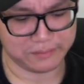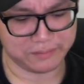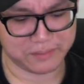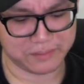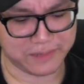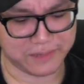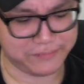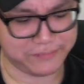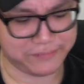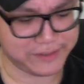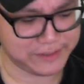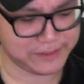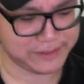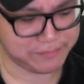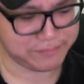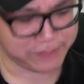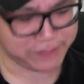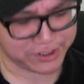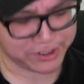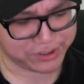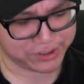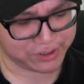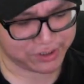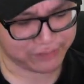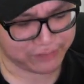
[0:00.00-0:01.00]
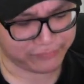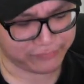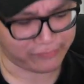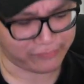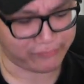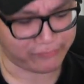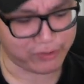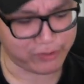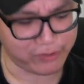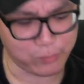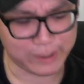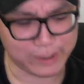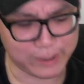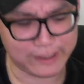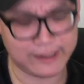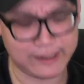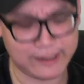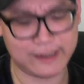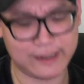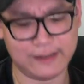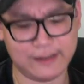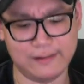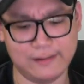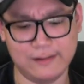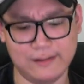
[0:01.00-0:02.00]
My first impression of
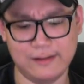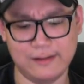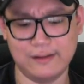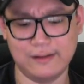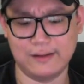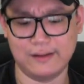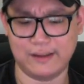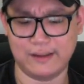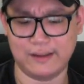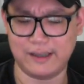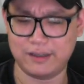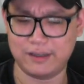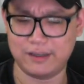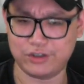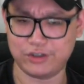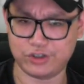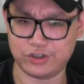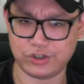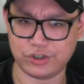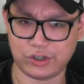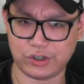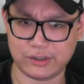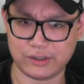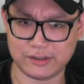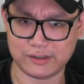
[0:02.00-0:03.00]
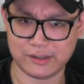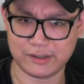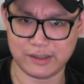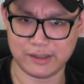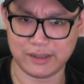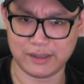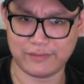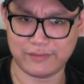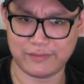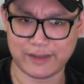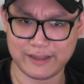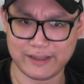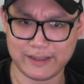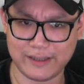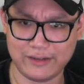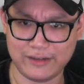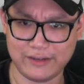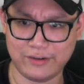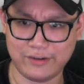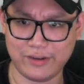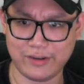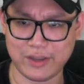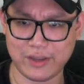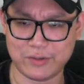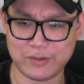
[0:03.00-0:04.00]
Rywanda. In short, if I
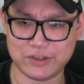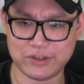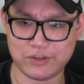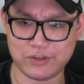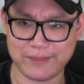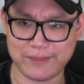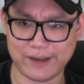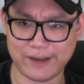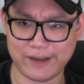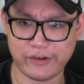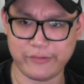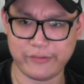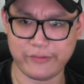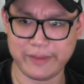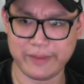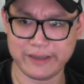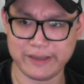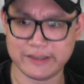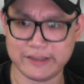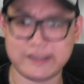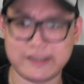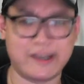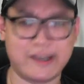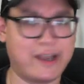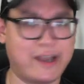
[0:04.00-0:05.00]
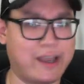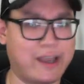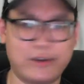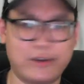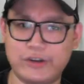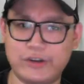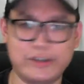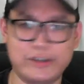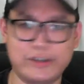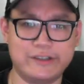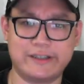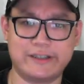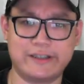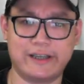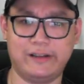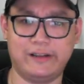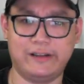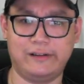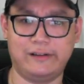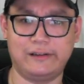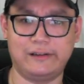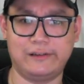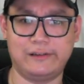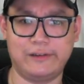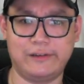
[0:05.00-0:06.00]
didn't know it was tobacco based, I couldn't
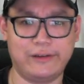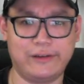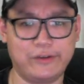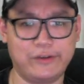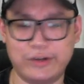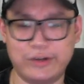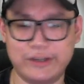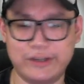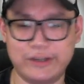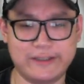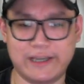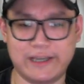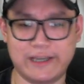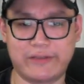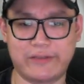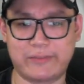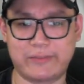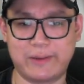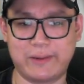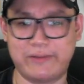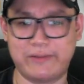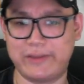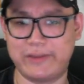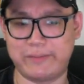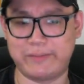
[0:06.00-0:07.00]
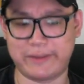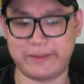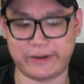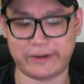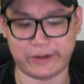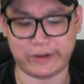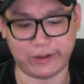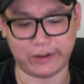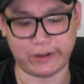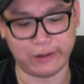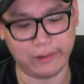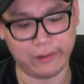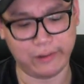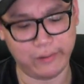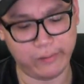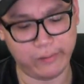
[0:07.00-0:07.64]
tell from the vape at all.